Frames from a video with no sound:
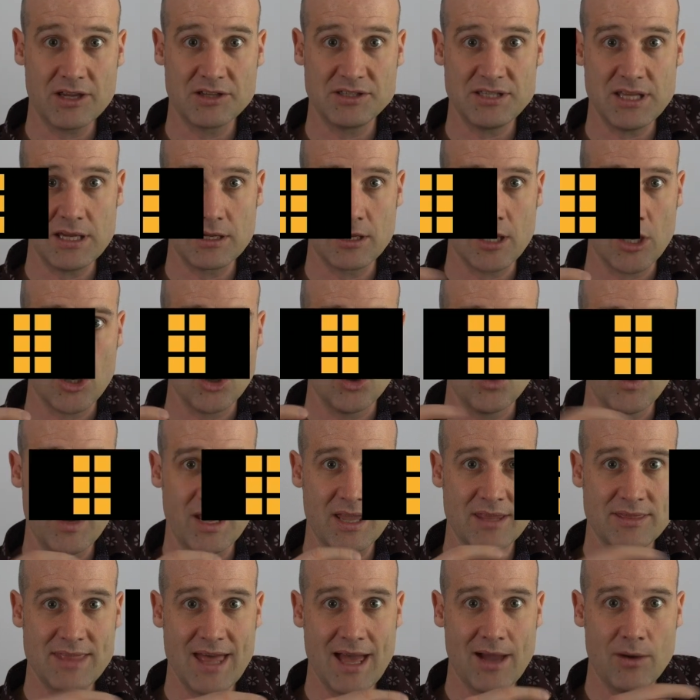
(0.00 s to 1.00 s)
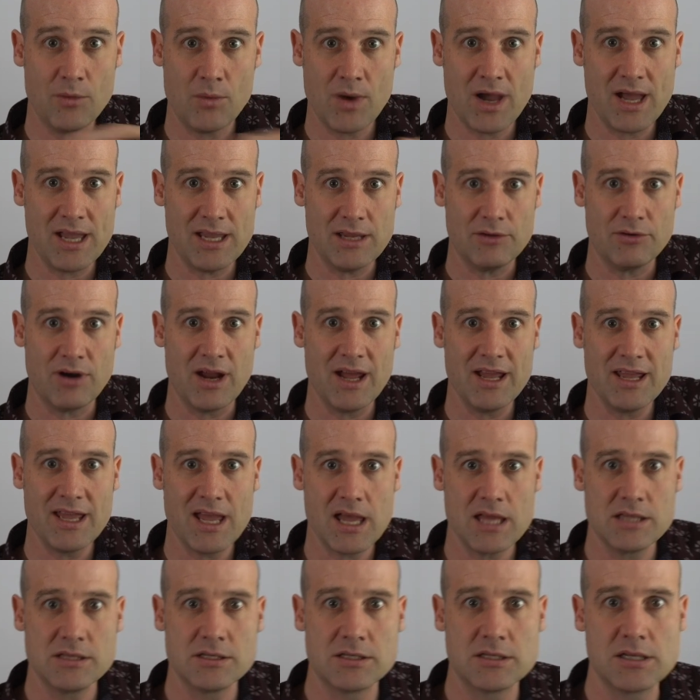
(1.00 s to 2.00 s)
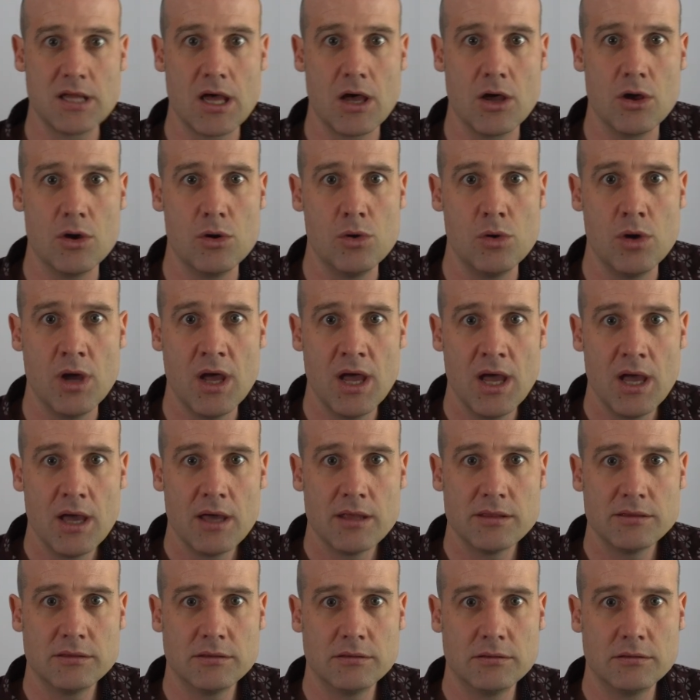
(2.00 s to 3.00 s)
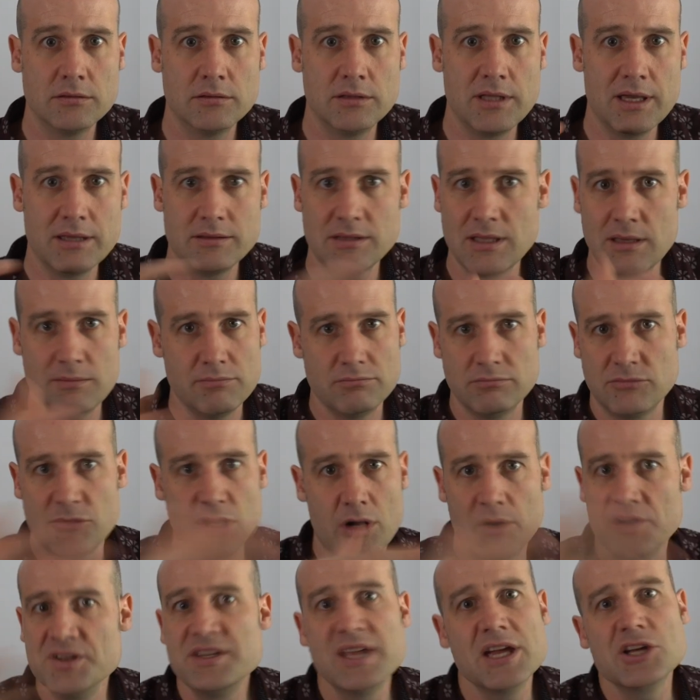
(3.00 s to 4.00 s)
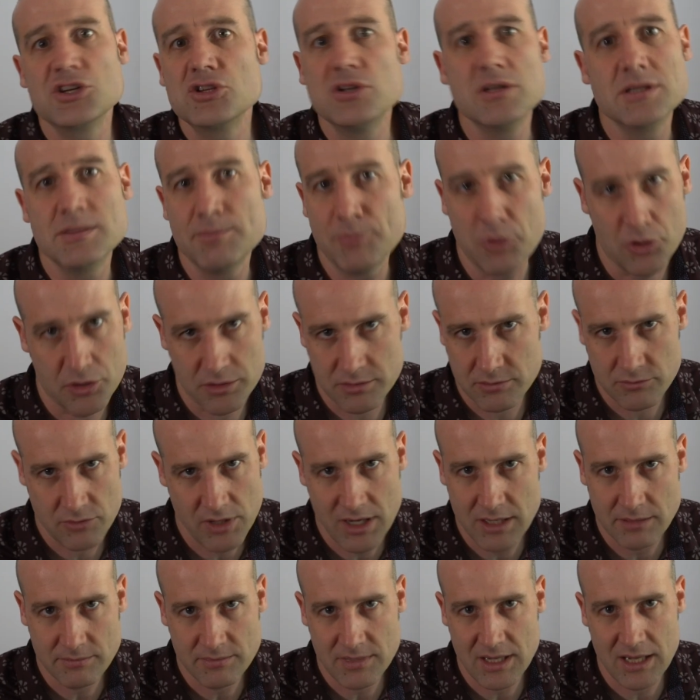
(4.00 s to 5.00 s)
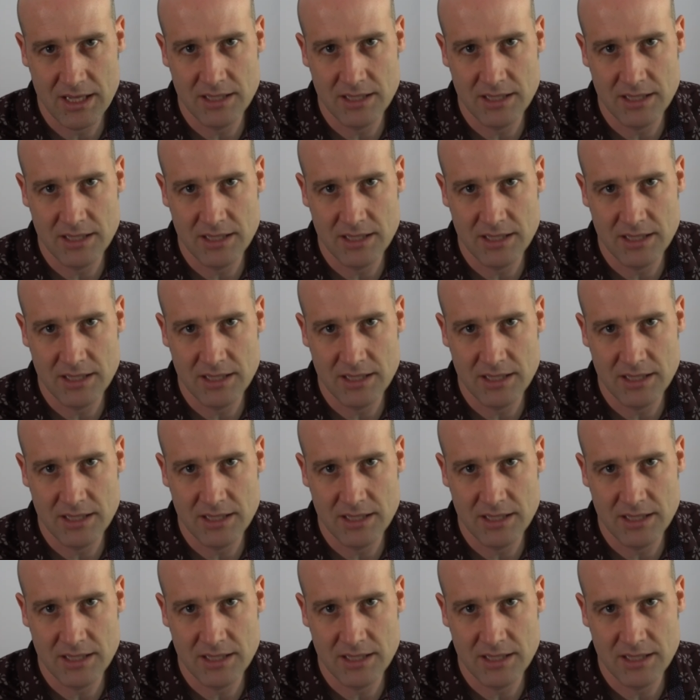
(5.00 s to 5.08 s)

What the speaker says: Because they're going that way, right? And so the orientation is important, right?